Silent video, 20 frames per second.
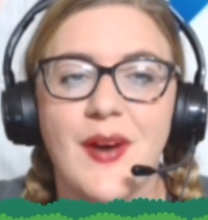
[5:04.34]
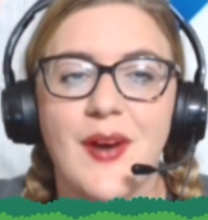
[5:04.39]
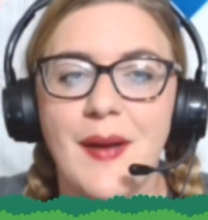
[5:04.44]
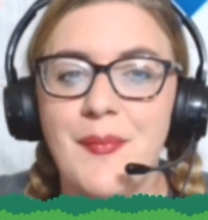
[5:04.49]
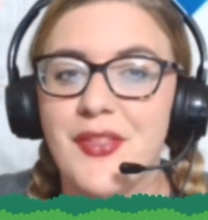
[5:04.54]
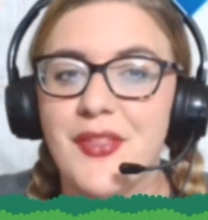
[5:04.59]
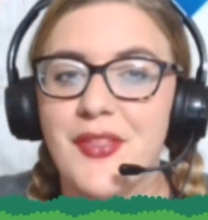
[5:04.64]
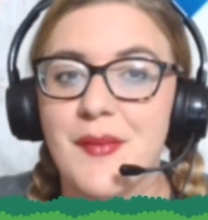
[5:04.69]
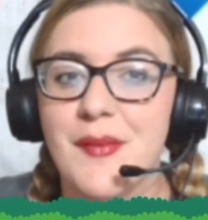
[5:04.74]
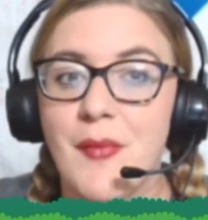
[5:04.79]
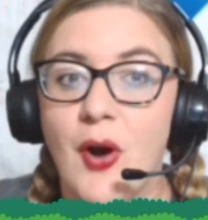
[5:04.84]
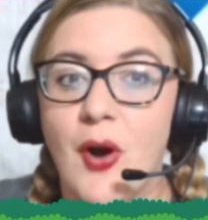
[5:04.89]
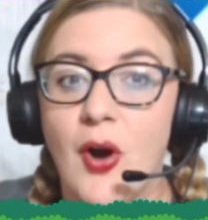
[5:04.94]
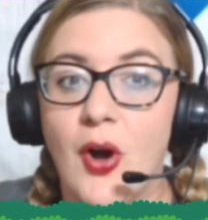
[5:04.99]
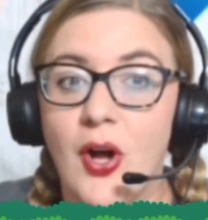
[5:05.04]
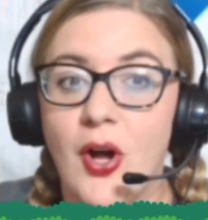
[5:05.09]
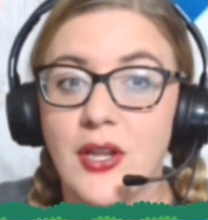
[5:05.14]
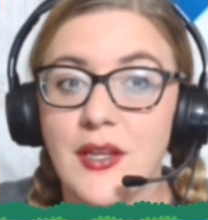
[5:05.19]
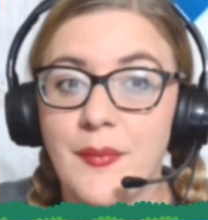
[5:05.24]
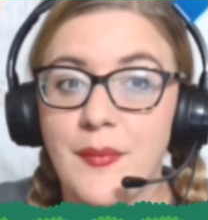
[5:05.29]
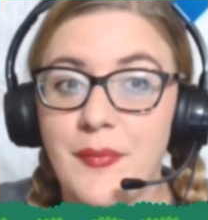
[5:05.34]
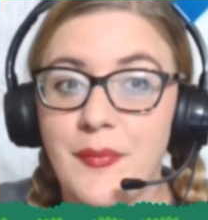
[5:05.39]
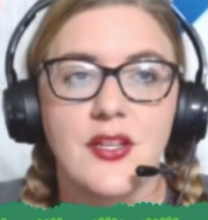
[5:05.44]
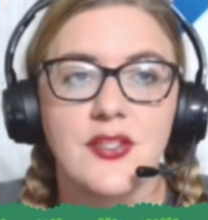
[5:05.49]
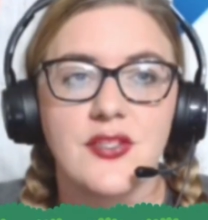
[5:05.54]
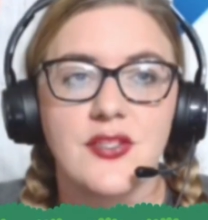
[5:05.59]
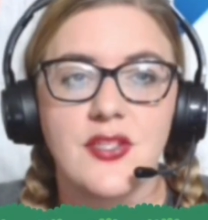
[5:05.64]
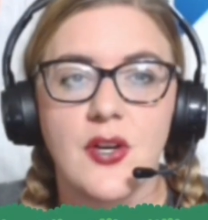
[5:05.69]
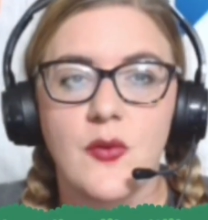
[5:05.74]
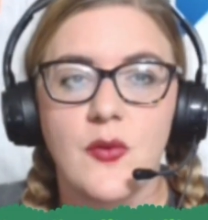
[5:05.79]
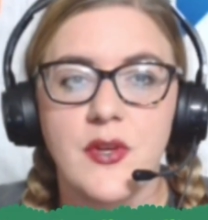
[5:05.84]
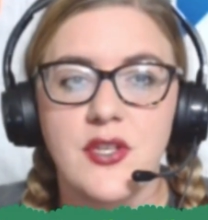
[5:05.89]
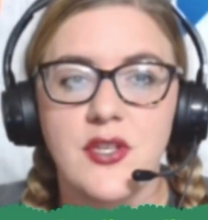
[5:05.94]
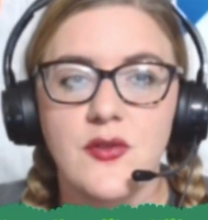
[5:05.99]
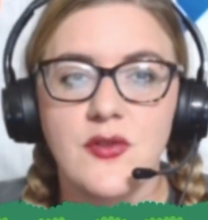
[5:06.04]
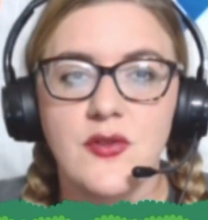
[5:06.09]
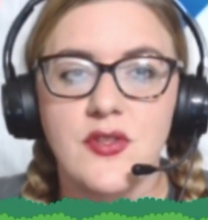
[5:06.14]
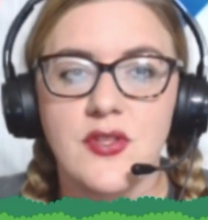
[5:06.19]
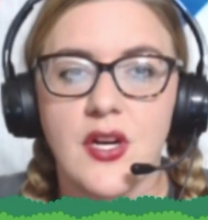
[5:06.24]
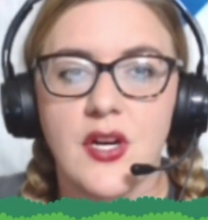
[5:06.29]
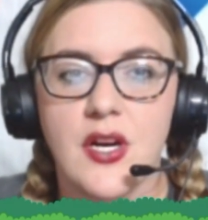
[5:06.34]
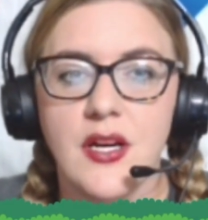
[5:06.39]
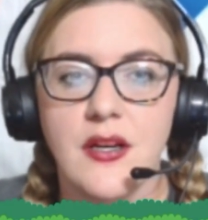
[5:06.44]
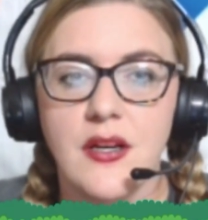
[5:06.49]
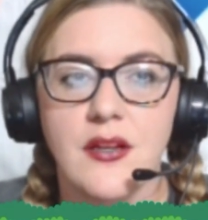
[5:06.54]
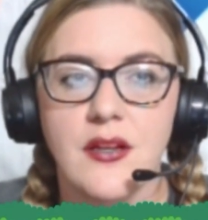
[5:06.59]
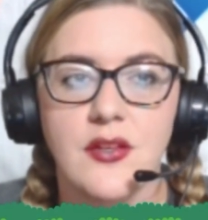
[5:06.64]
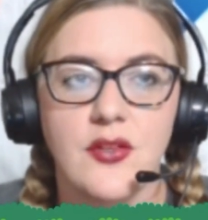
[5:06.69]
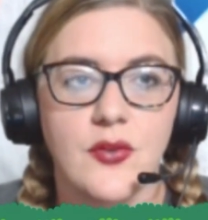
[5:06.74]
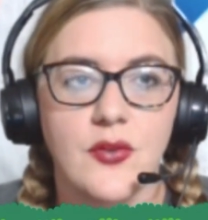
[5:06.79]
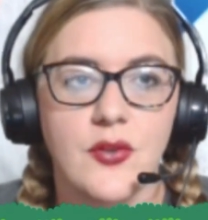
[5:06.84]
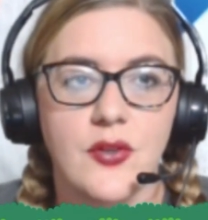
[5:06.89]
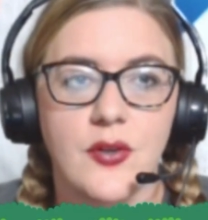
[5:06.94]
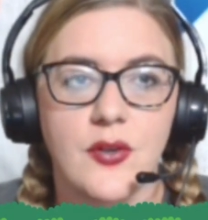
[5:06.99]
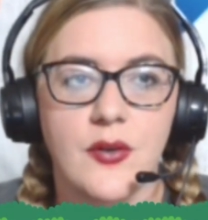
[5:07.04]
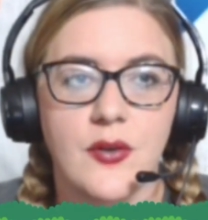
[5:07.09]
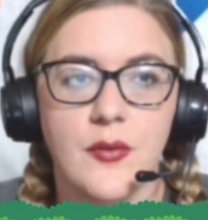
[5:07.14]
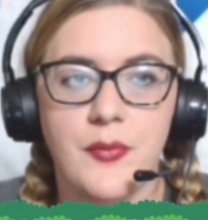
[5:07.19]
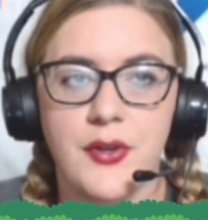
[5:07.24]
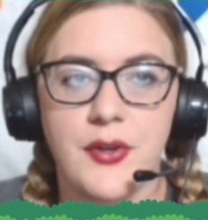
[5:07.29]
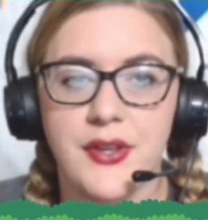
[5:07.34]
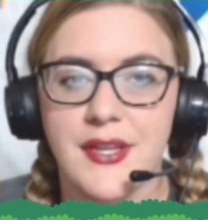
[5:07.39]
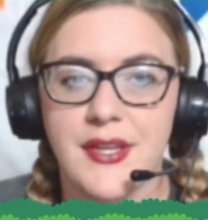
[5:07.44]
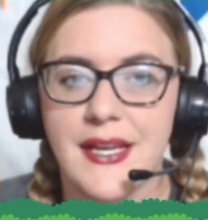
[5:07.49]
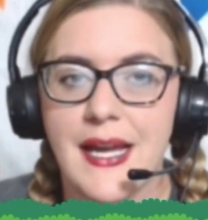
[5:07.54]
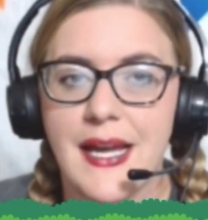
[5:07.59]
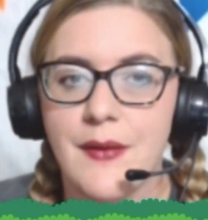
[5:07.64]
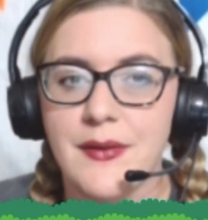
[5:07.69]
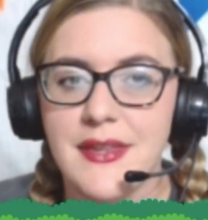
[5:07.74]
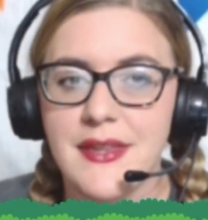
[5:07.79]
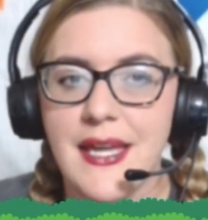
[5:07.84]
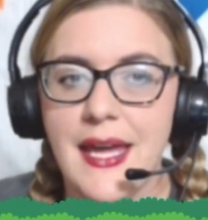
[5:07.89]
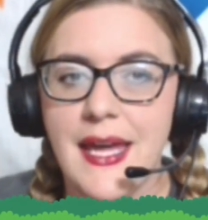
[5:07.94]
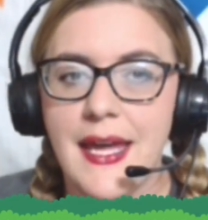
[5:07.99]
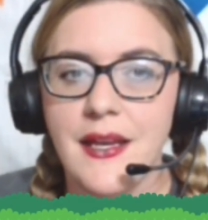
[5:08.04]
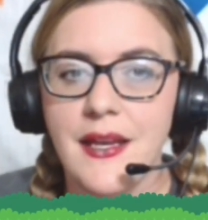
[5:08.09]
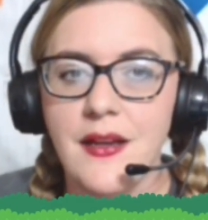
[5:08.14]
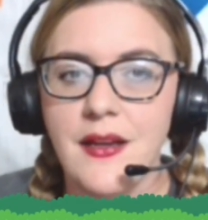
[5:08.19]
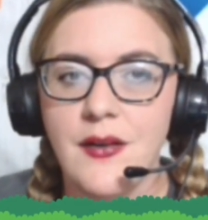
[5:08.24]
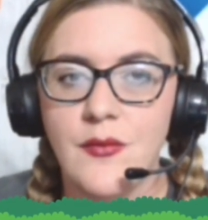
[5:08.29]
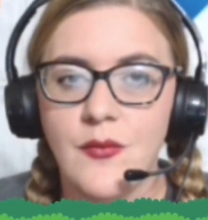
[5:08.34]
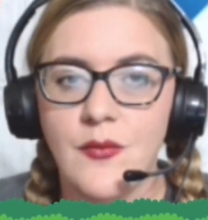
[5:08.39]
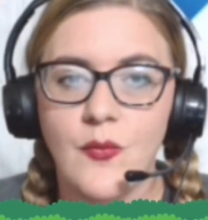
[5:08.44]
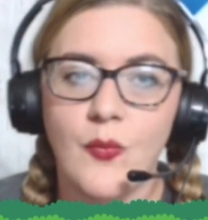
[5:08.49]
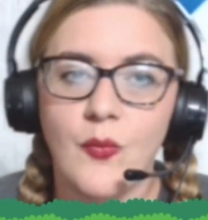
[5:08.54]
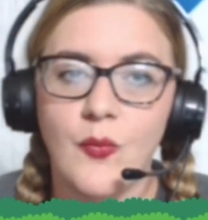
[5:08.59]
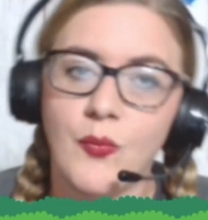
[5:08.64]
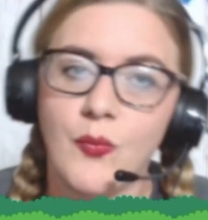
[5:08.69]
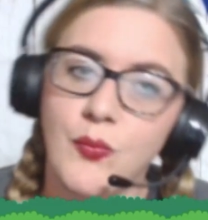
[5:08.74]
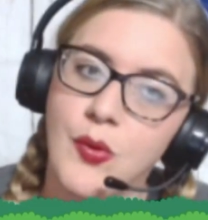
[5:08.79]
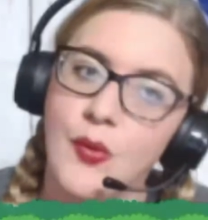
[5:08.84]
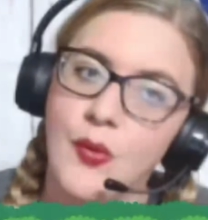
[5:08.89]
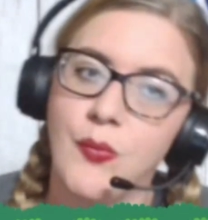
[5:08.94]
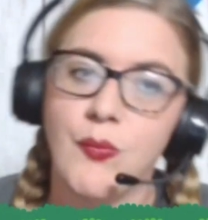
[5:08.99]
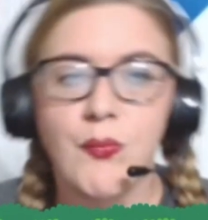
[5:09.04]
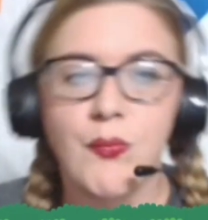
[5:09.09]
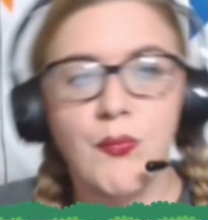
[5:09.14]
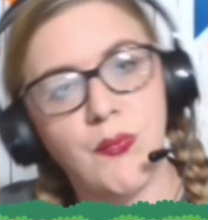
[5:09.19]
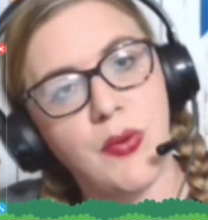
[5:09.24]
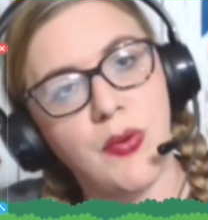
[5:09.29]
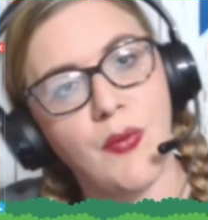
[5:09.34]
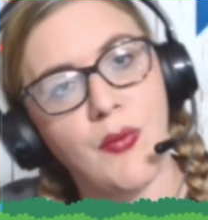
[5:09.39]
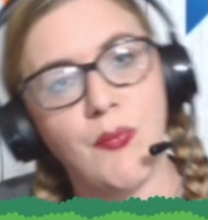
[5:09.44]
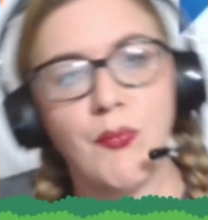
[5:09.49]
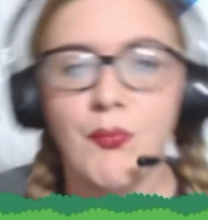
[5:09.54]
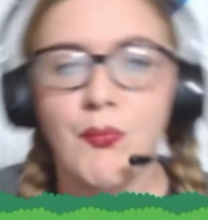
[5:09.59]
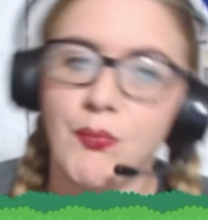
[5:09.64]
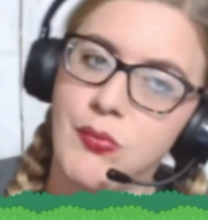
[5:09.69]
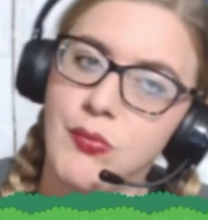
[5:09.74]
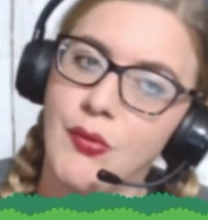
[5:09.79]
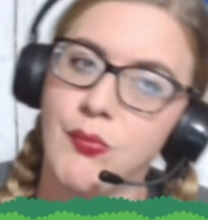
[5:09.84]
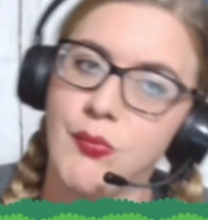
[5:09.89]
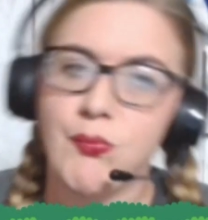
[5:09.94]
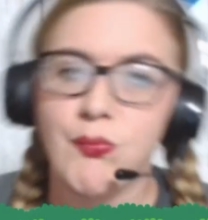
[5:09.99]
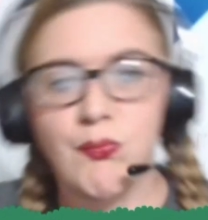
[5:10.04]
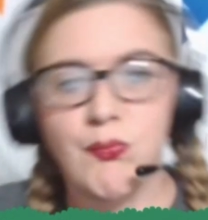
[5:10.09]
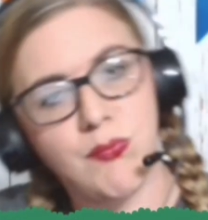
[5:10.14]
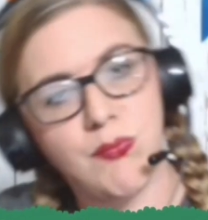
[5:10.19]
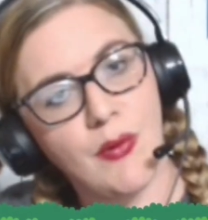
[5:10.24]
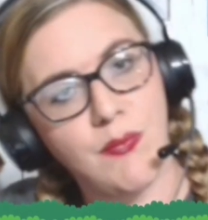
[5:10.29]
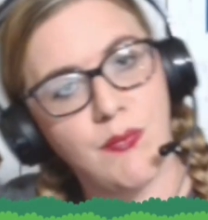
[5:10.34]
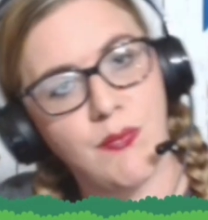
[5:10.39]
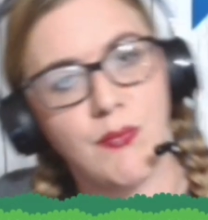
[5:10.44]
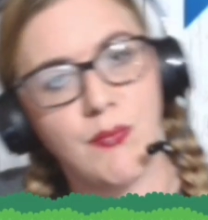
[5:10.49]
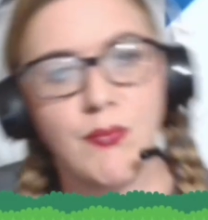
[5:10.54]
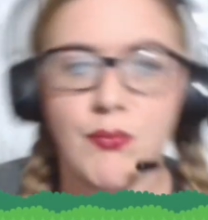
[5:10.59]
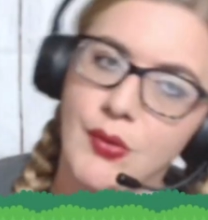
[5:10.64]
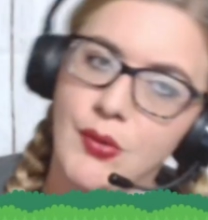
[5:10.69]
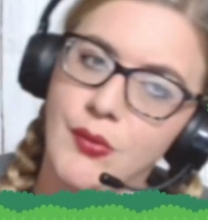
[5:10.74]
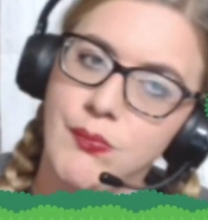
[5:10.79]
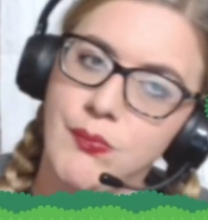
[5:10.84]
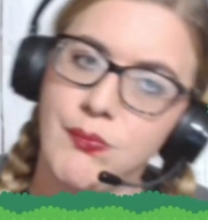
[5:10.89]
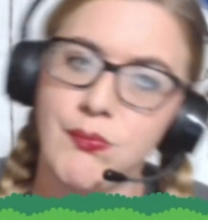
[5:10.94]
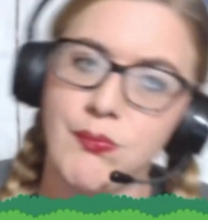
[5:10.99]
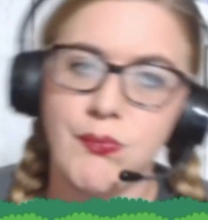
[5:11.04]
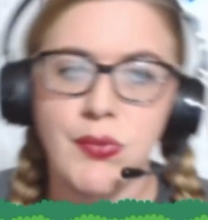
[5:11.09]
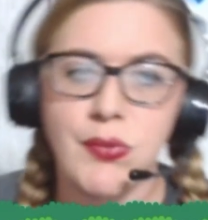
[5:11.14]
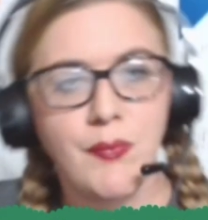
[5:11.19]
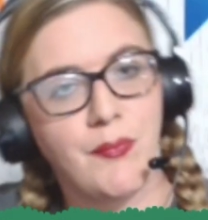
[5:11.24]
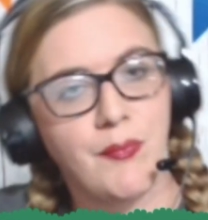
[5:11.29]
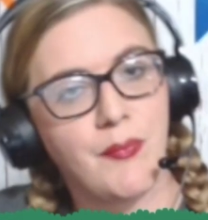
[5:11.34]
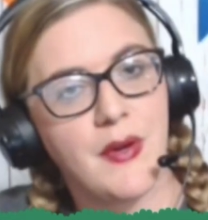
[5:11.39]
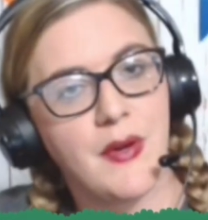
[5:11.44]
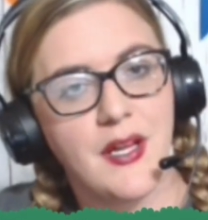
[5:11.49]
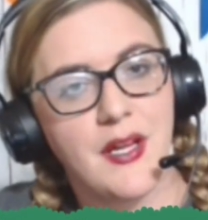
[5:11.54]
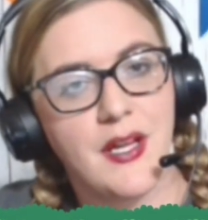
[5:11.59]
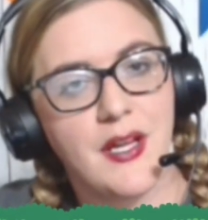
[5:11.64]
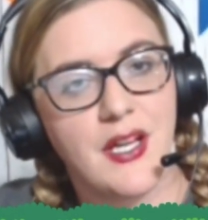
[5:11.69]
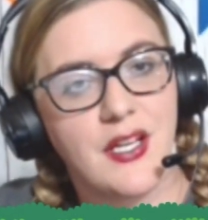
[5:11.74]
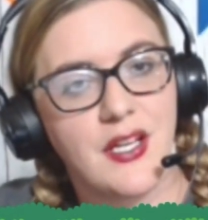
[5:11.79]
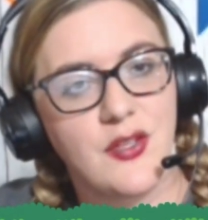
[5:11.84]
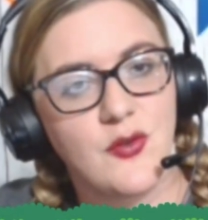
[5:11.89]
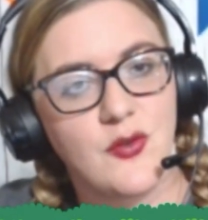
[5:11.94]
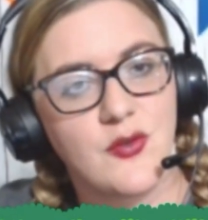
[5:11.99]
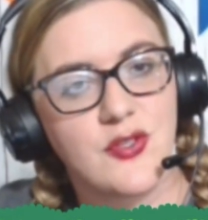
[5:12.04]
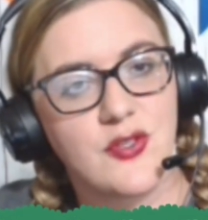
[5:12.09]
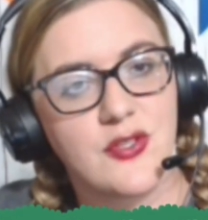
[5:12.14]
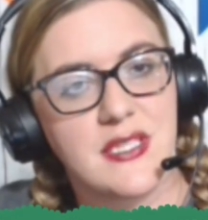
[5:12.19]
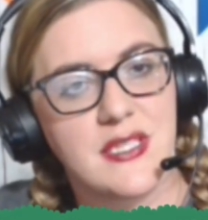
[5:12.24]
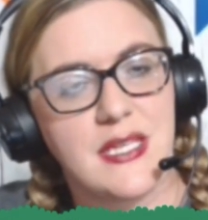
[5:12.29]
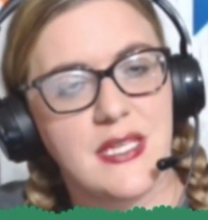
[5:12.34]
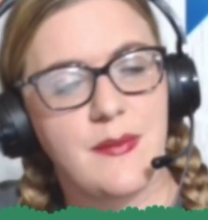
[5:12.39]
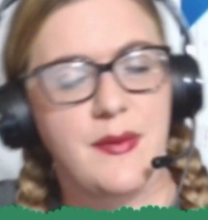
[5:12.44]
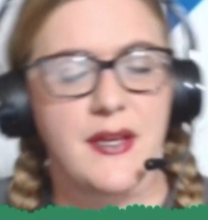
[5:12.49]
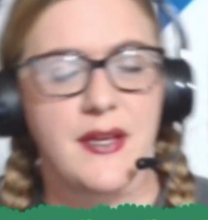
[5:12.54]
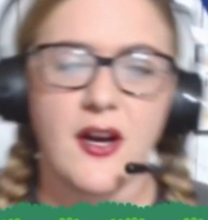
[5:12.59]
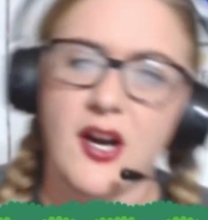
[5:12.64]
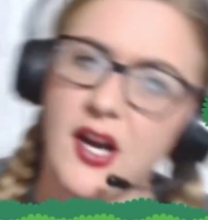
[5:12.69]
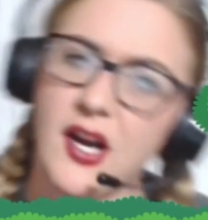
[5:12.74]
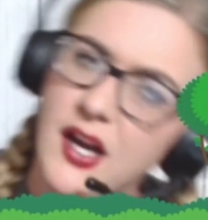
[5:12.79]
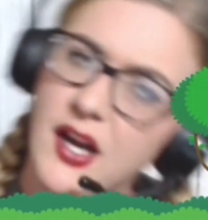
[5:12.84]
put them all up there. So when you start, you'll put the guy with the head. Boop, boop, boop, boop, boop, boop. Use your TPR.